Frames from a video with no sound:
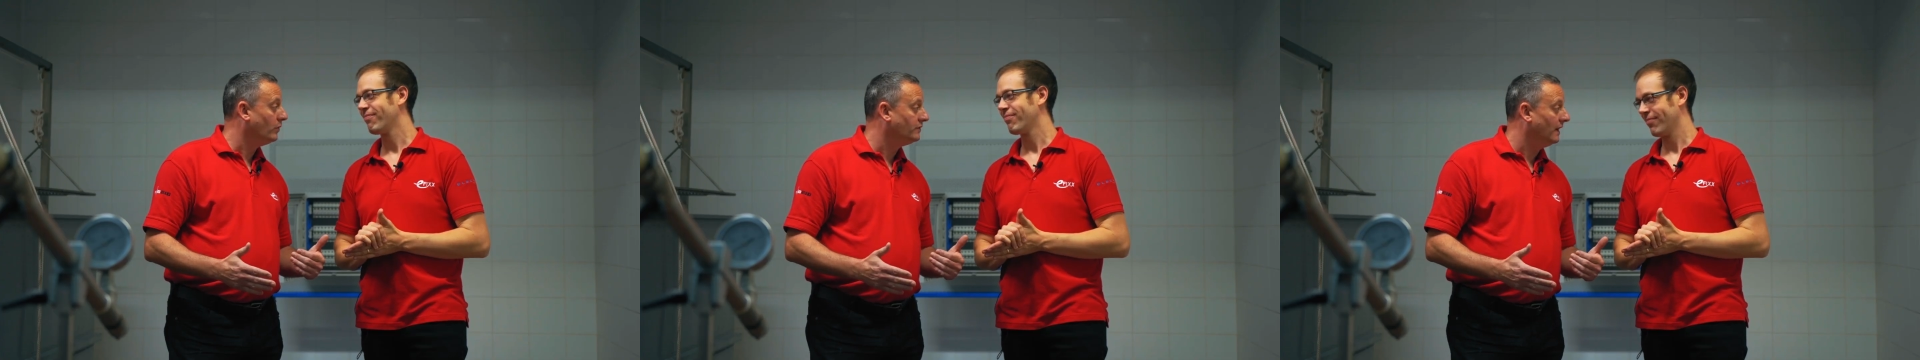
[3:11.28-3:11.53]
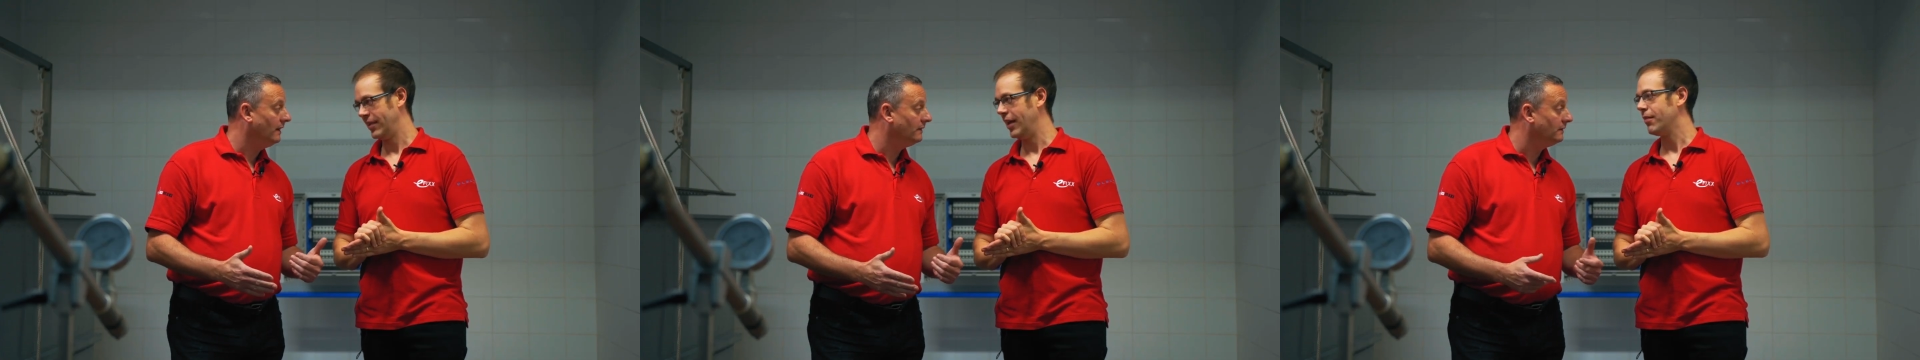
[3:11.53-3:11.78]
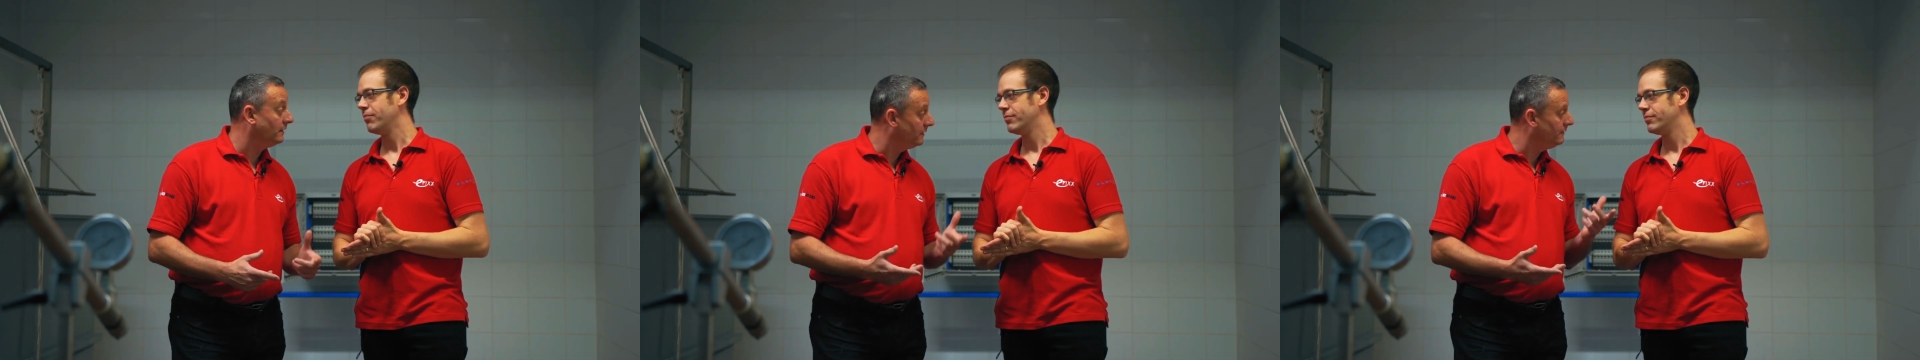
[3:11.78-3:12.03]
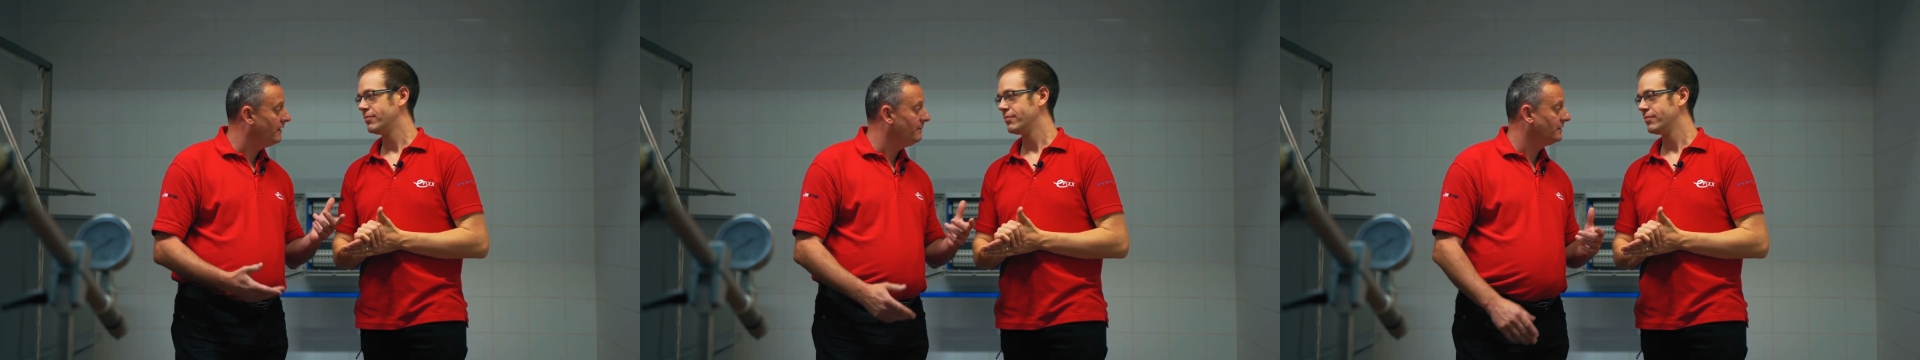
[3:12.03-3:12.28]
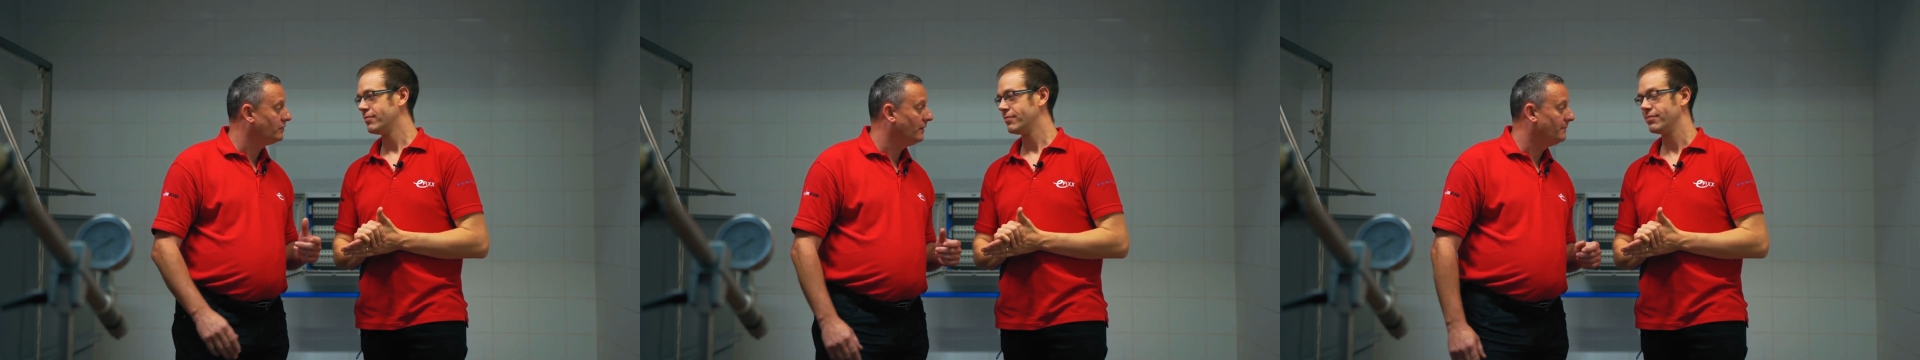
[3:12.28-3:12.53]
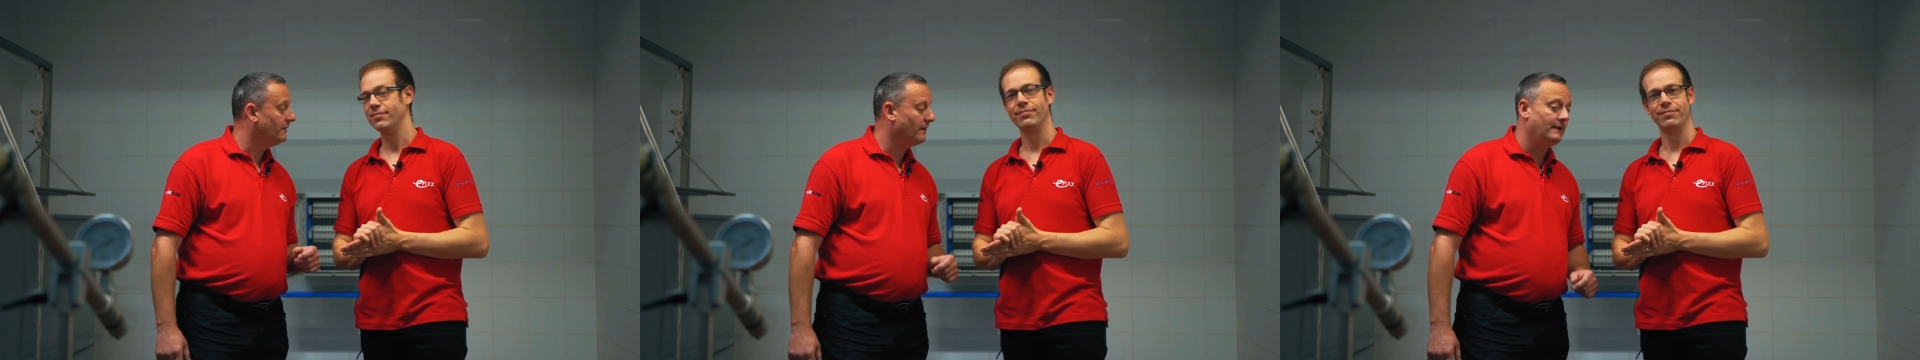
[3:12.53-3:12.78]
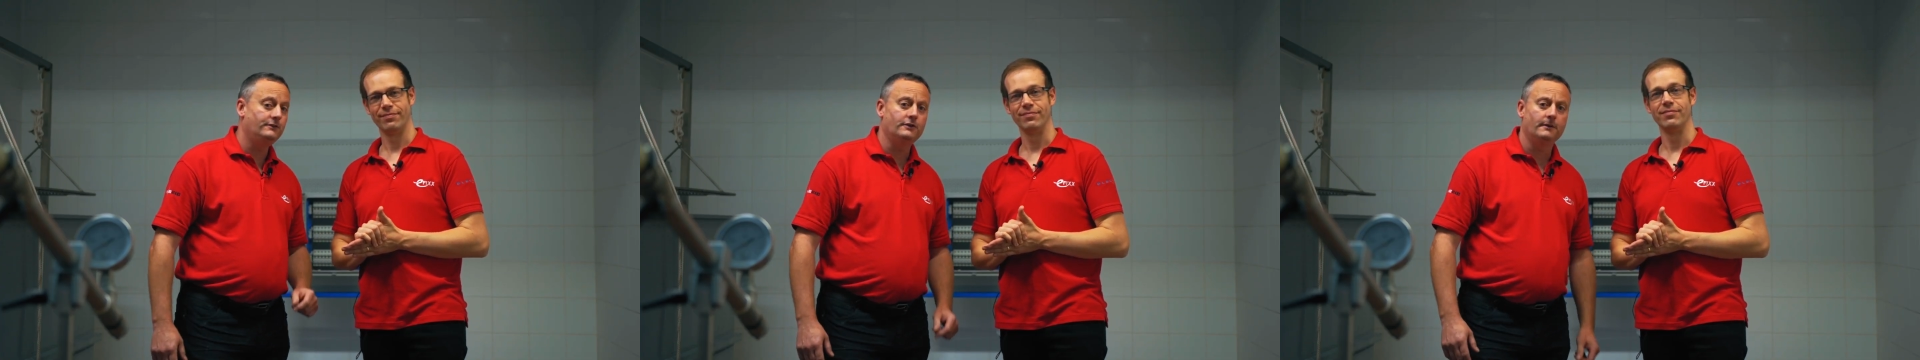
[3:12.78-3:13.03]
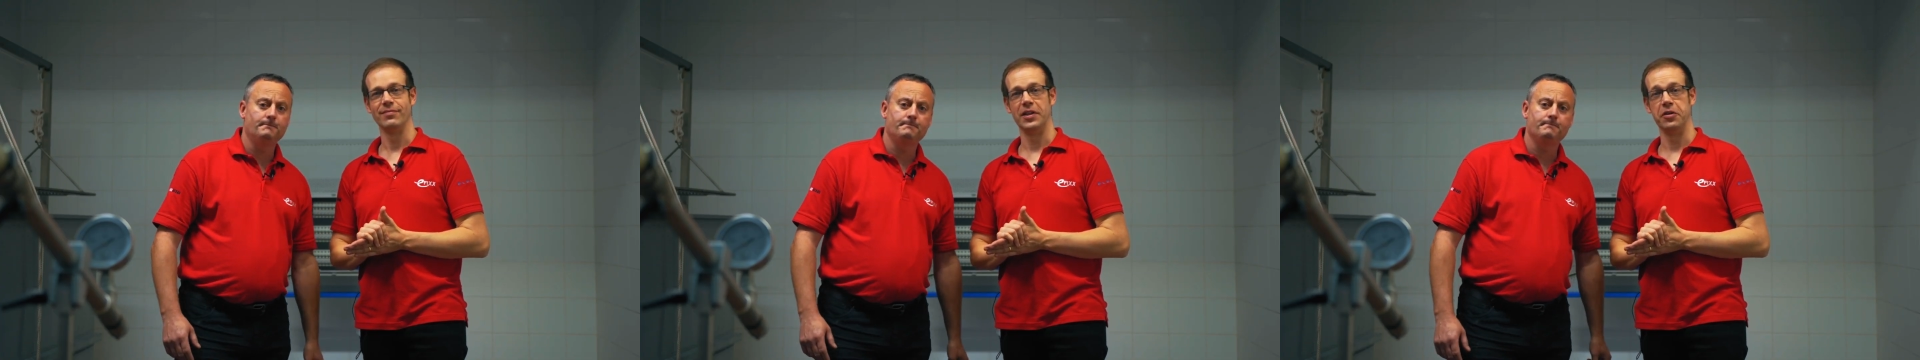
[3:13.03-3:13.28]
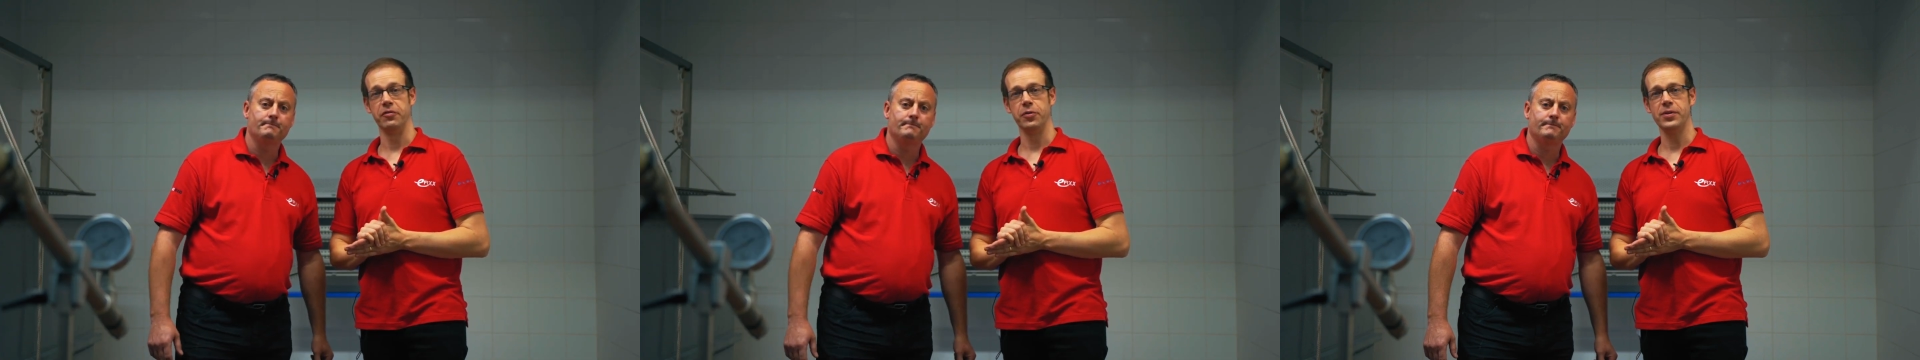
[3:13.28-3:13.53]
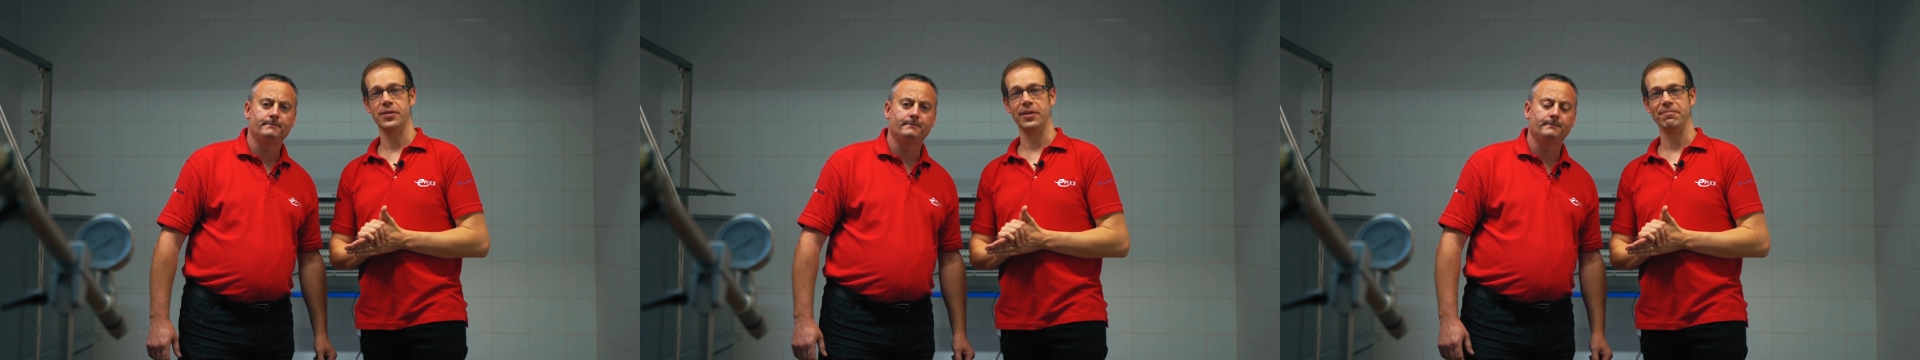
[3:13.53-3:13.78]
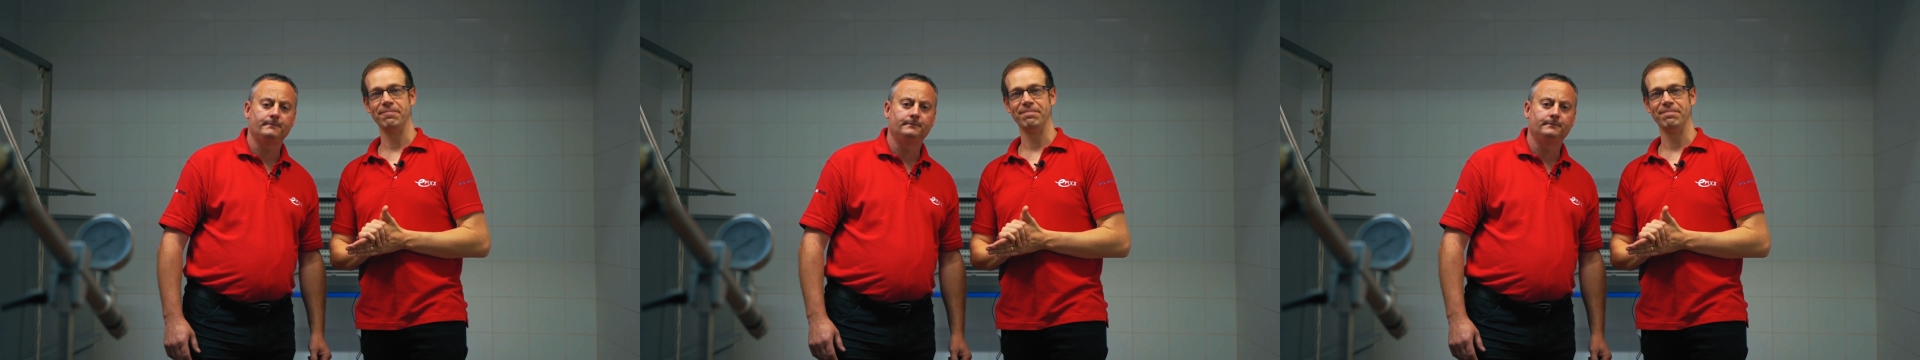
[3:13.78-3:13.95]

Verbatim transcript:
Speaker 1: water yeah. and confirm it's IP range.
Speaker 2: I look forward to